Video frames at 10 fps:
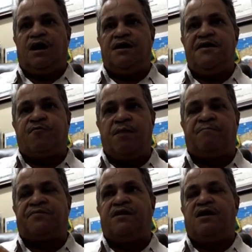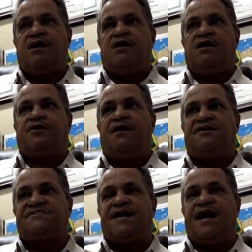equipped to
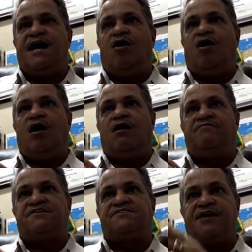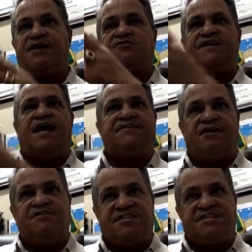understand all of the
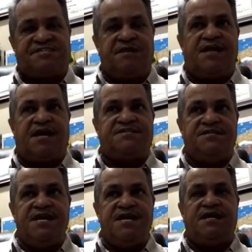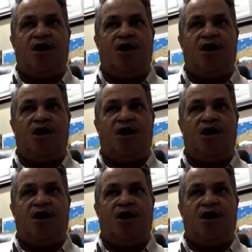psychosanitary system that is needed.